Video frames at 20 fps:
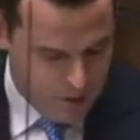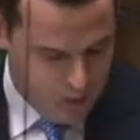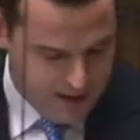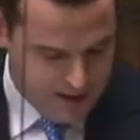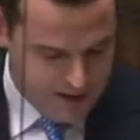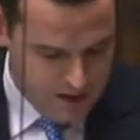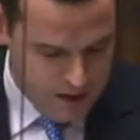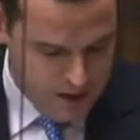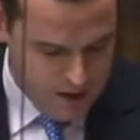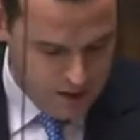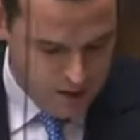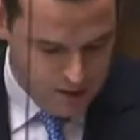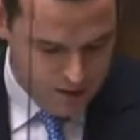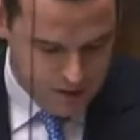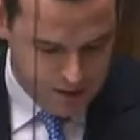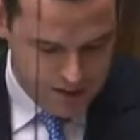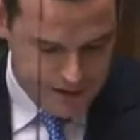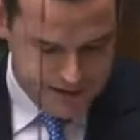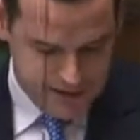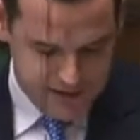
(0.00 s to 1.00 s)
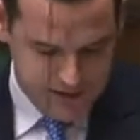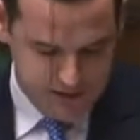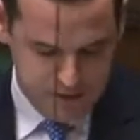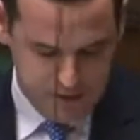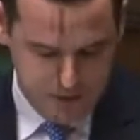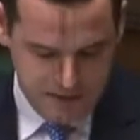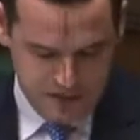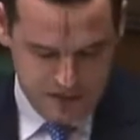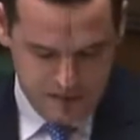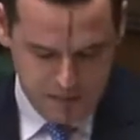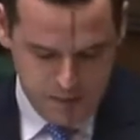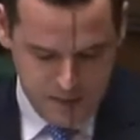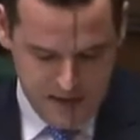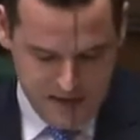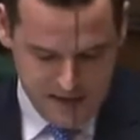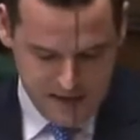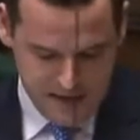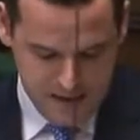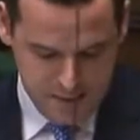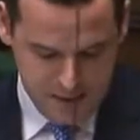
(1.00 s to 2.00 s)
When a local authority submits a
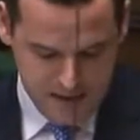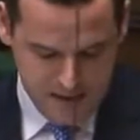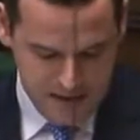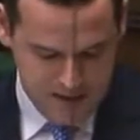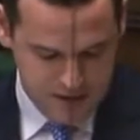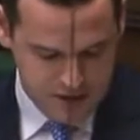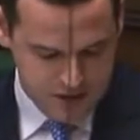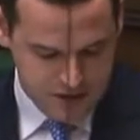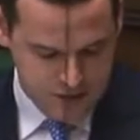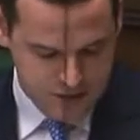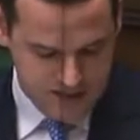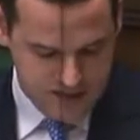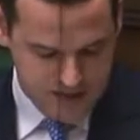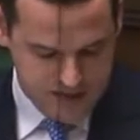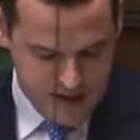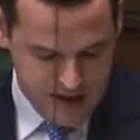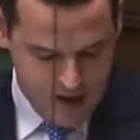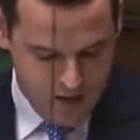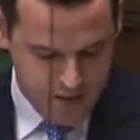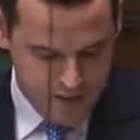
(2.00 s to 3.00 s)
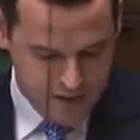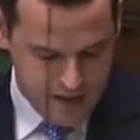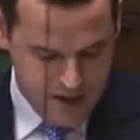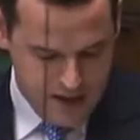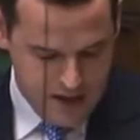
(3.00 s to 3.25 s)
planning application to itself,